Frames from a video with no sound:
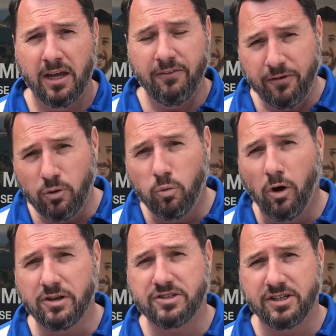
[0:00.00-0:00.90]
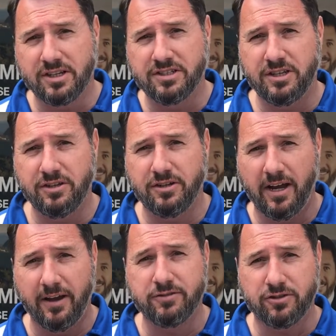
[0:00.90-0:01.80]
If you want to continue to
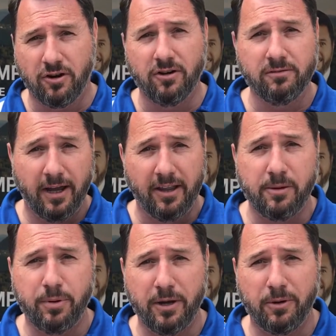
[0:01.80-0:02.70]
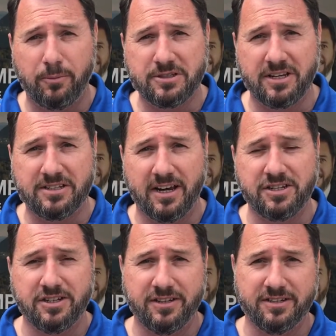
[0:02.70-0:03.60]
have strong LNP
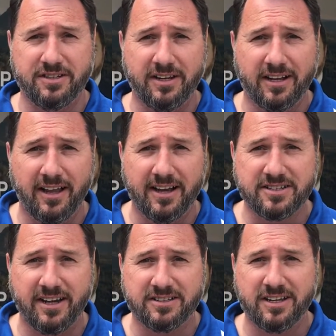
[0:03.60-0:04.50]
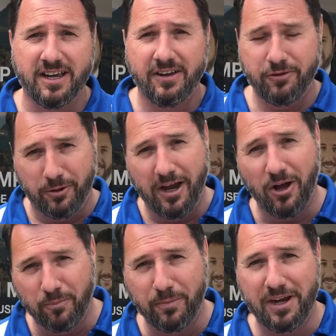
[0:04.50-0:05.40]
representation in the seat of Glasshouse, if you want to
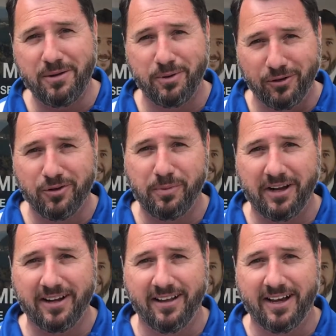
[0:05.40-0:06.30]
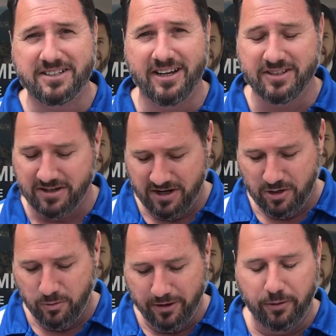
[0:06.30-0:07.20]
help me build a better Glasshouse,
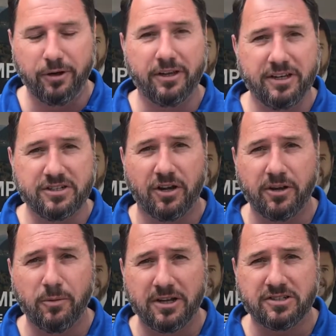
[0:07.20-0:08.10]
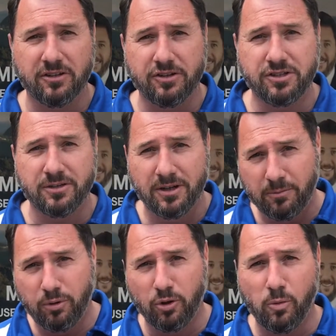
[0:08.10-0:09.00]
well, there really is only one solution.
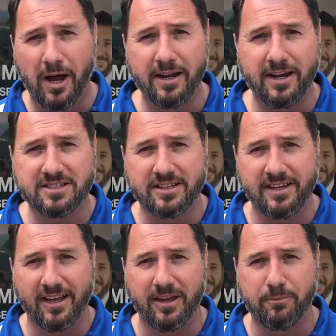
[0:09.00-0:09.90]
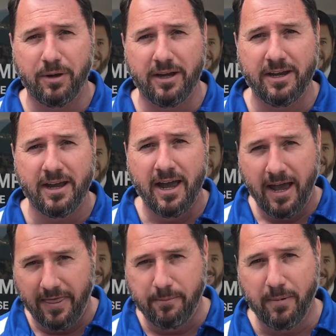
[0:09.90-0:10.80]
Put a one next to the LNP
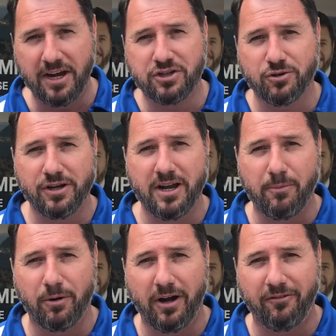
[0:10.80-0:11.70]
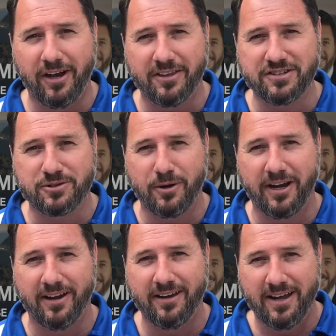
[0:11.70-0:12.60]
and then make sure you number every other
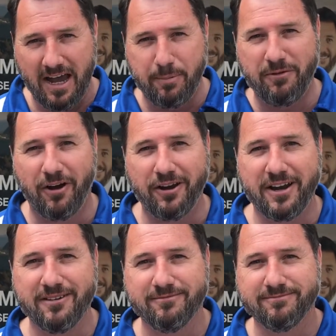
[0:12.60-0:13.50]
square. Happy voting.